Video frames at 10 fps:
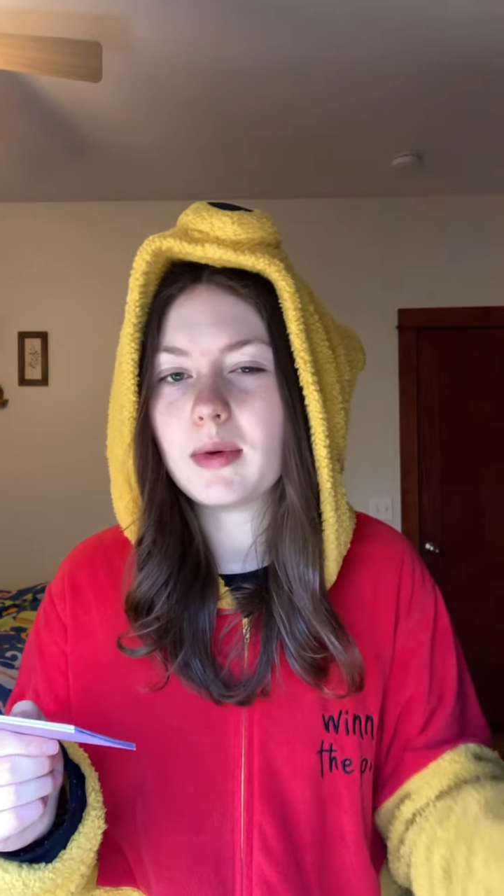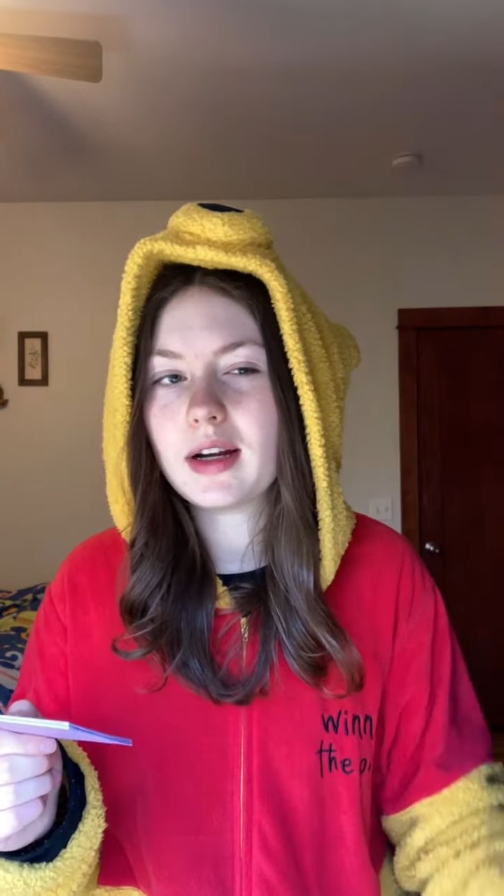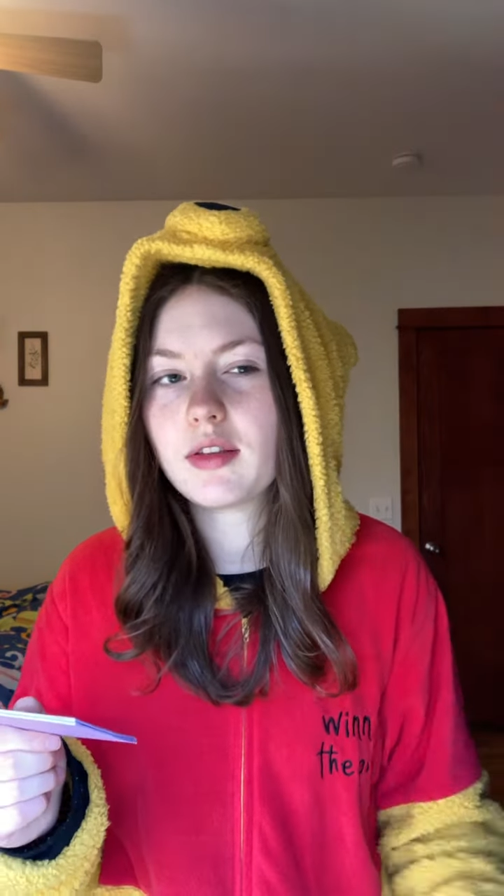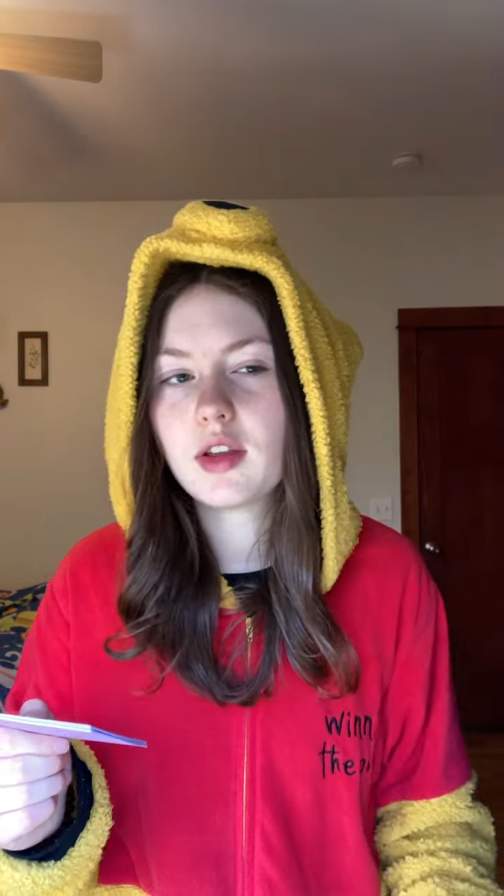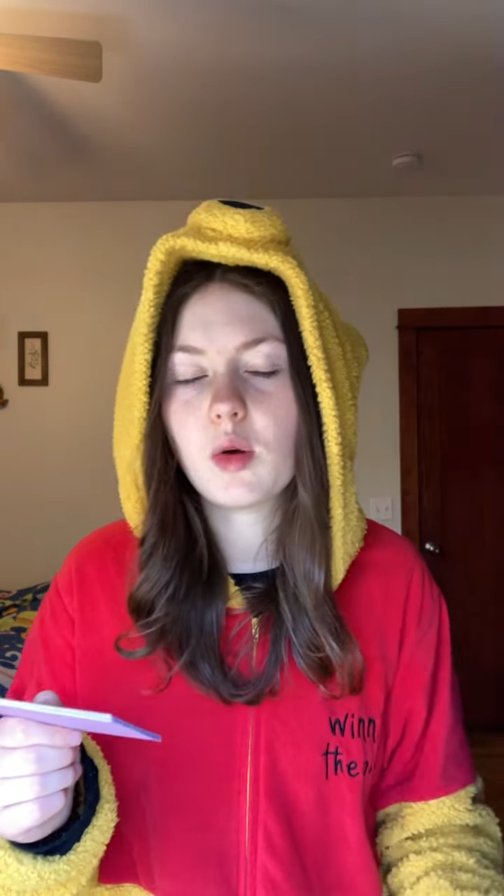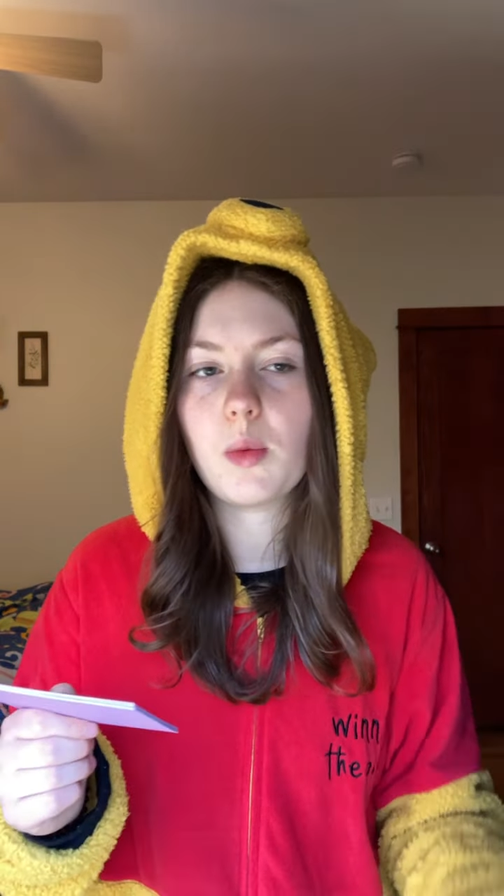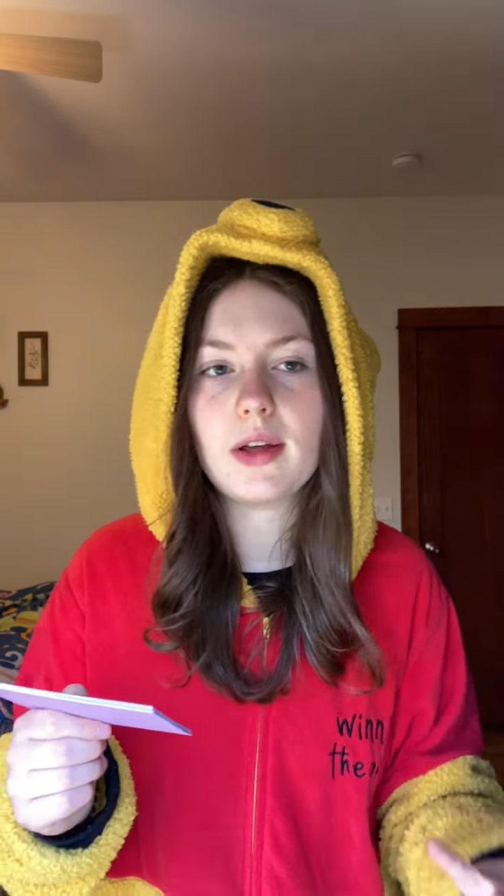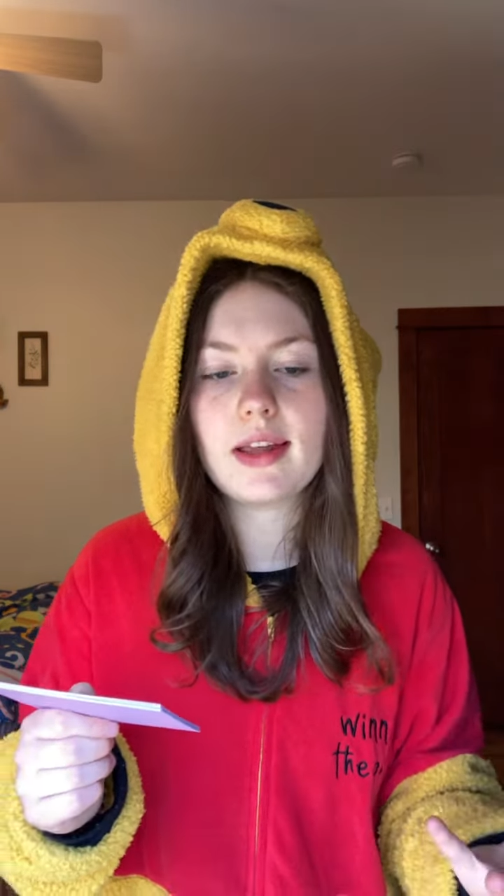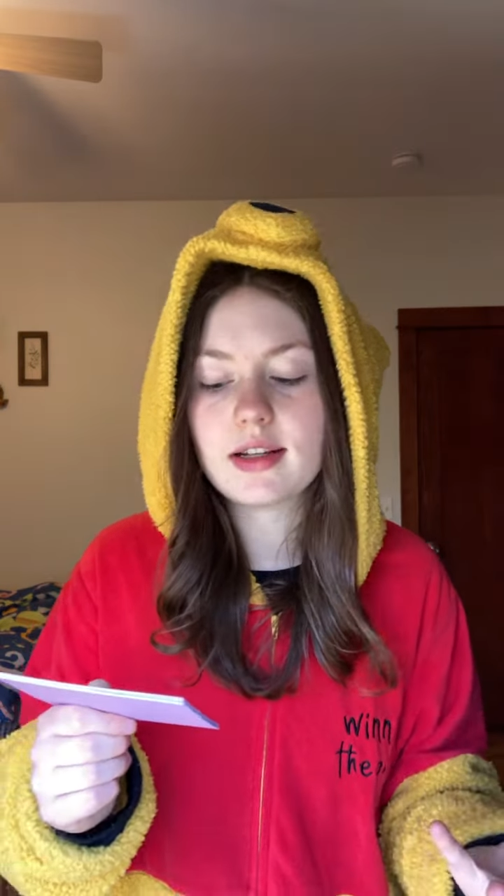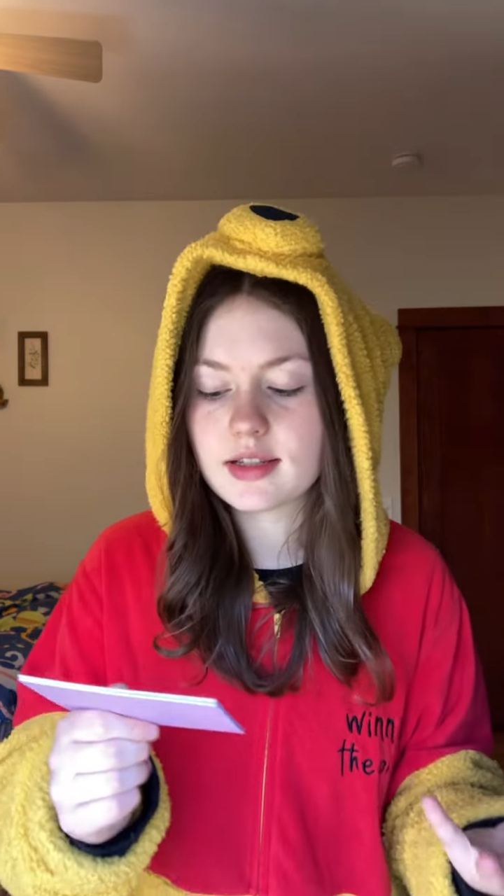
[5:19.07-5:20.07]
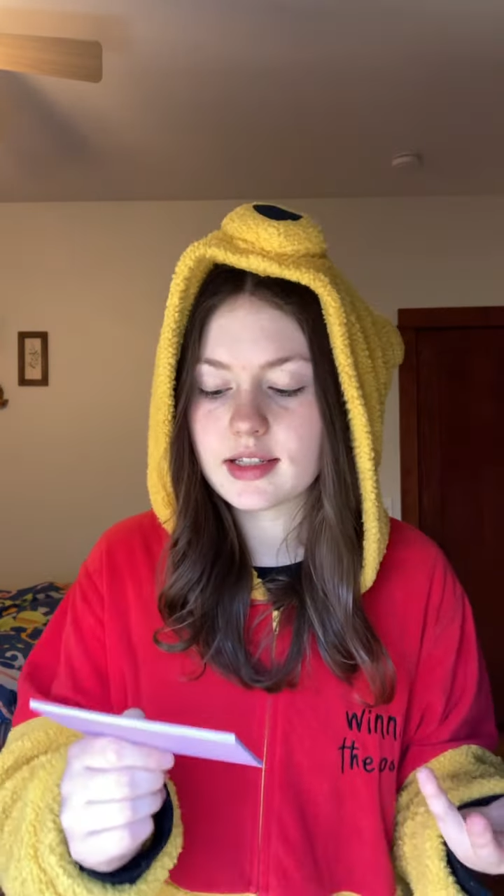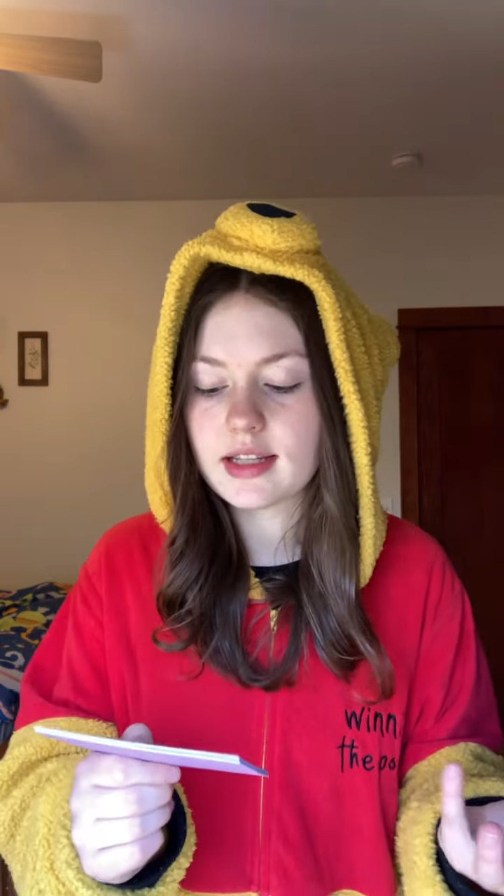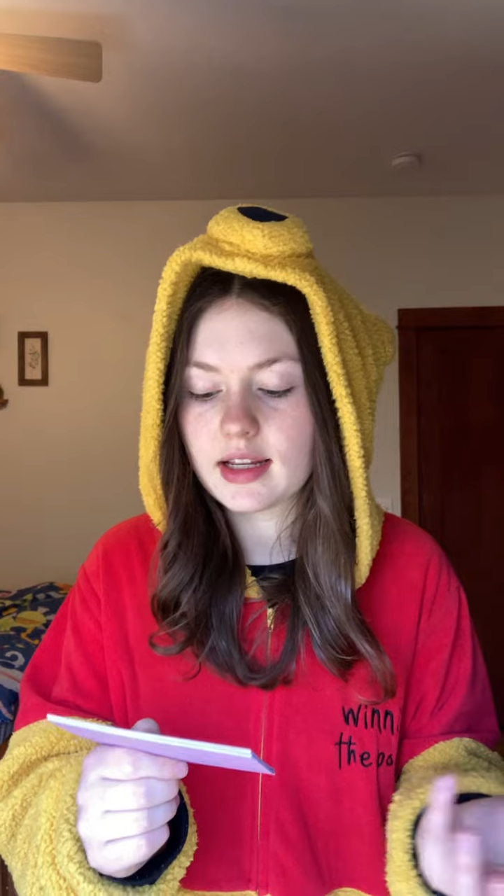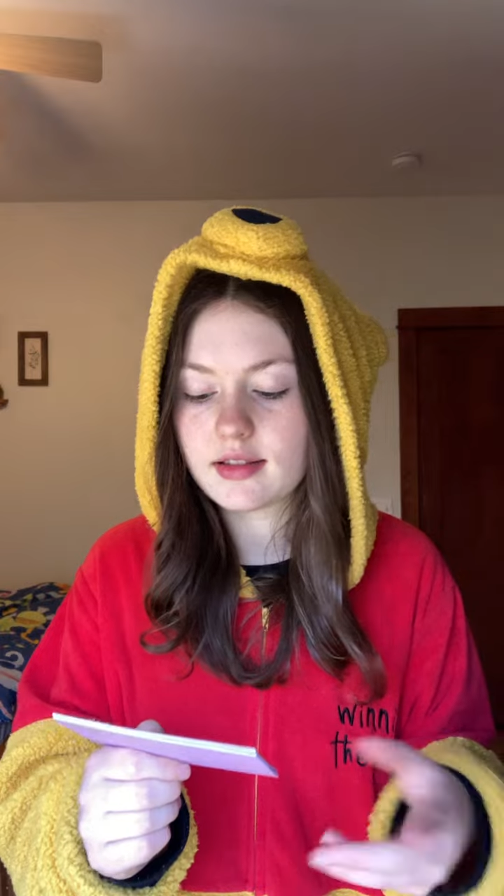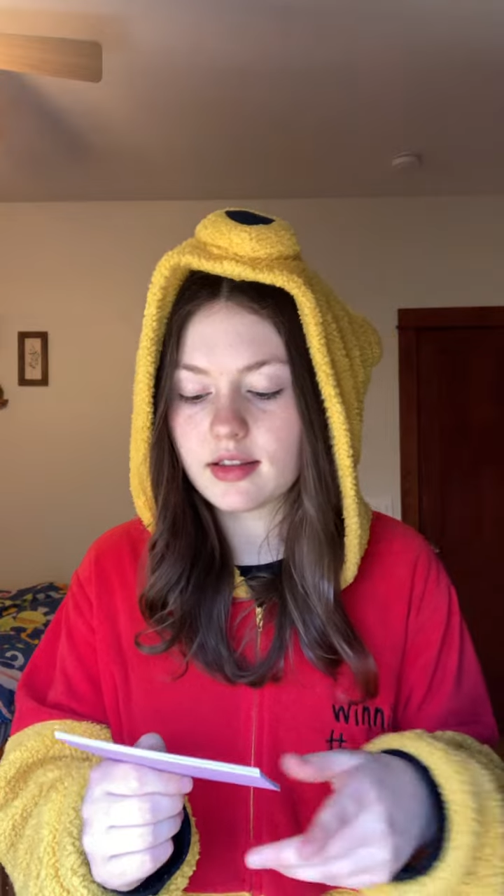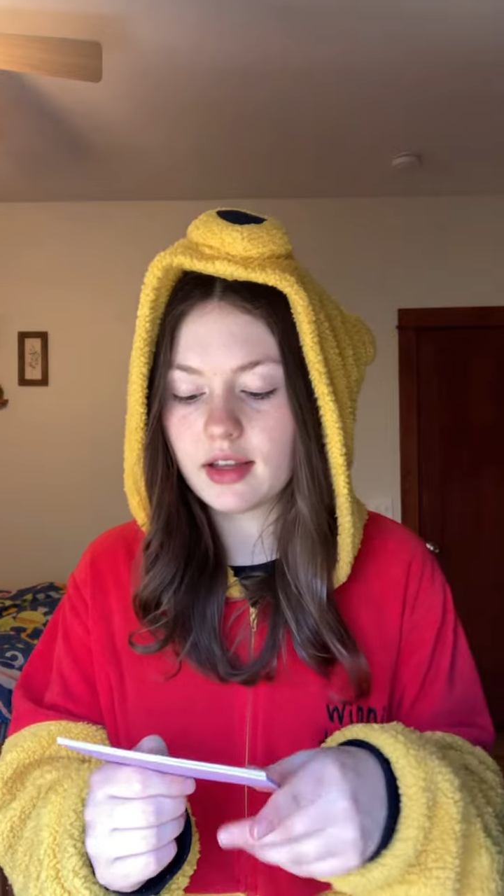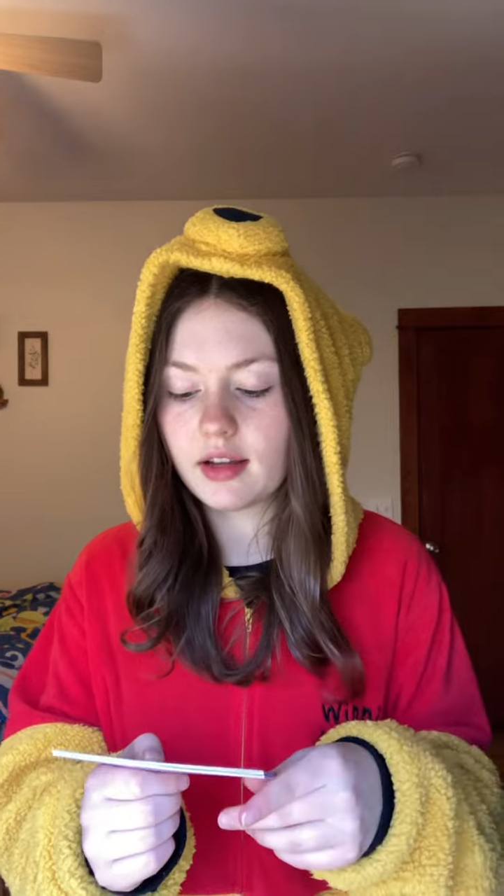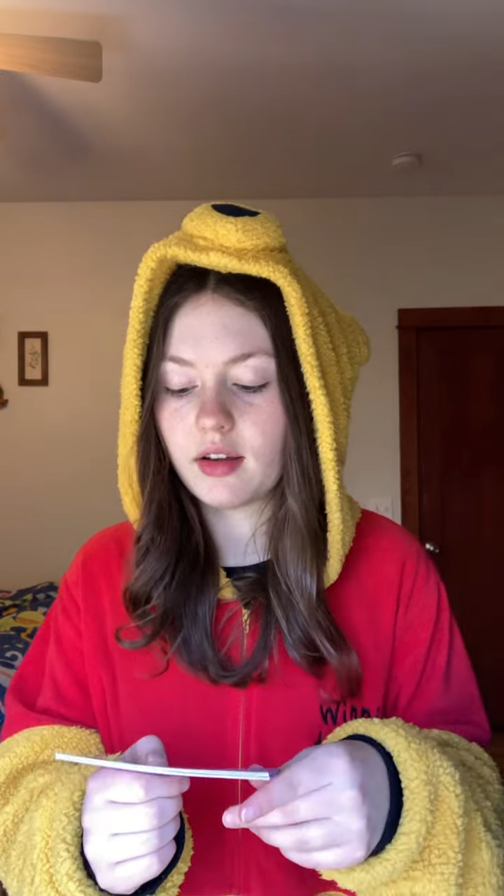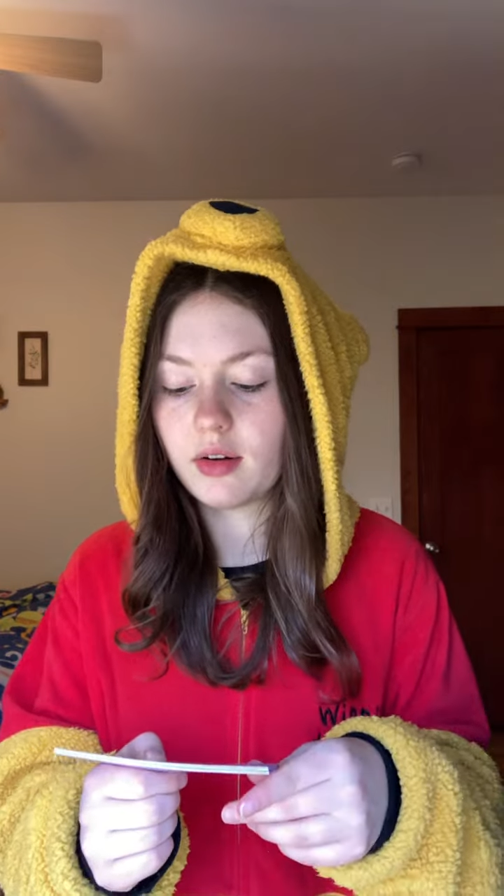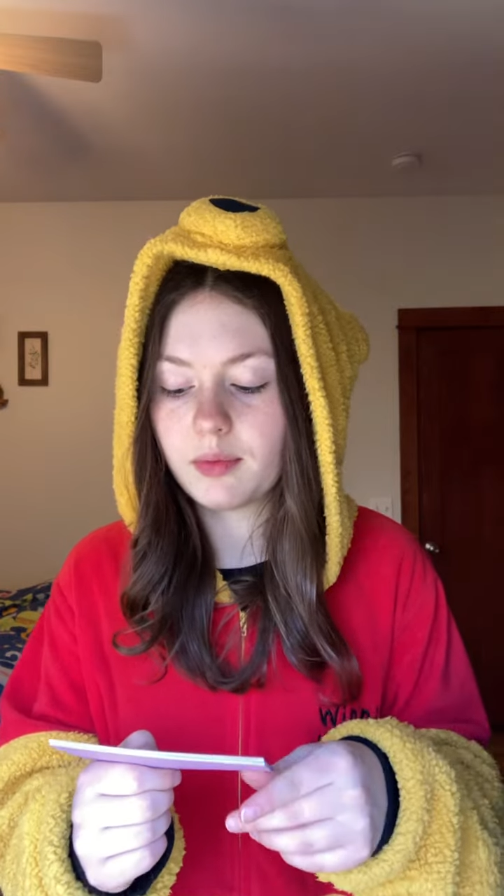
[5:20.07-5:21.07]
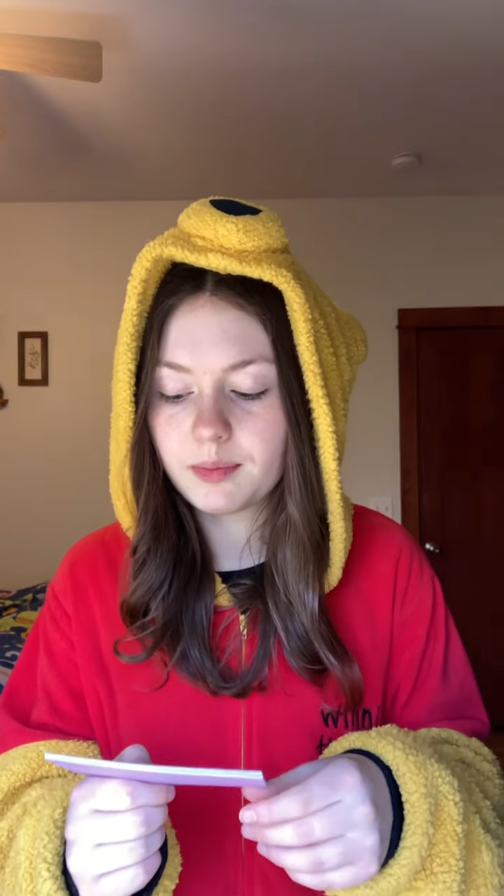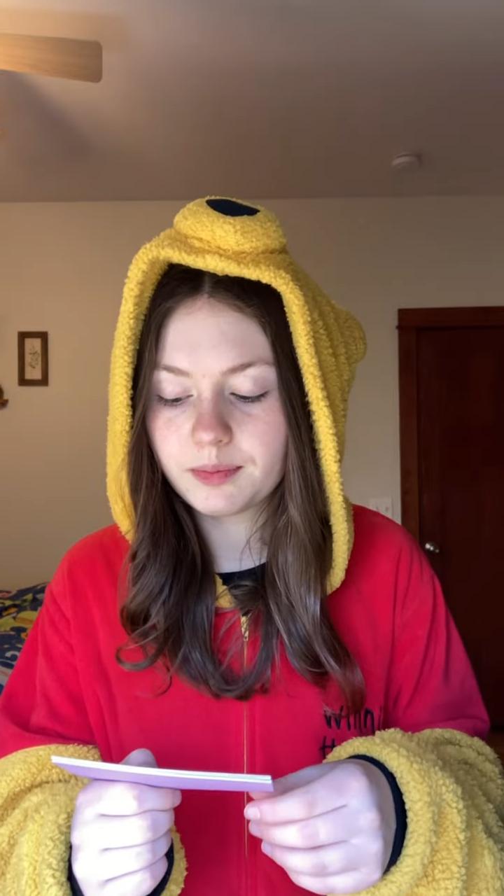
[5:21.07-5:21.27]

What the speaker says: but I don't think whale actually tasted that good,